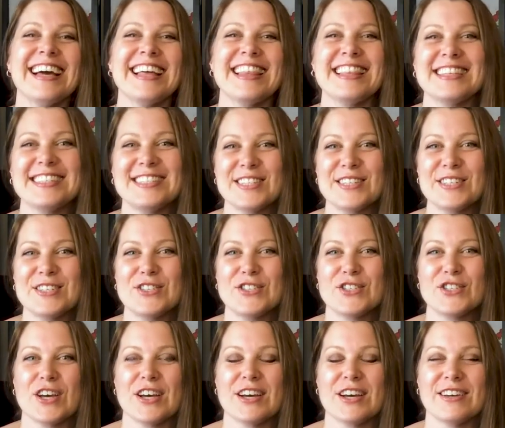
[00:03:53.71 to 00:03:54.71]
this is
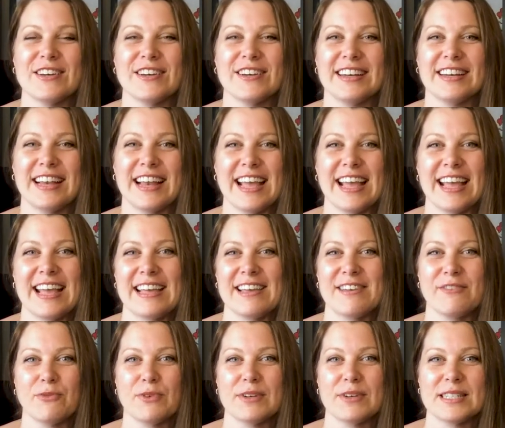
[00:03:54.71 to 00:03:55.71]
a
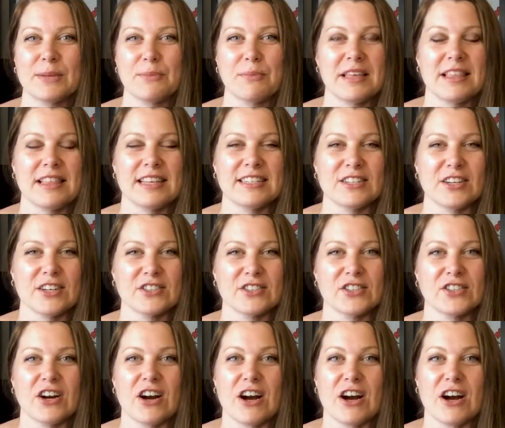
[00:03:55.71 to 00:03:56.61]
recipe that Dr.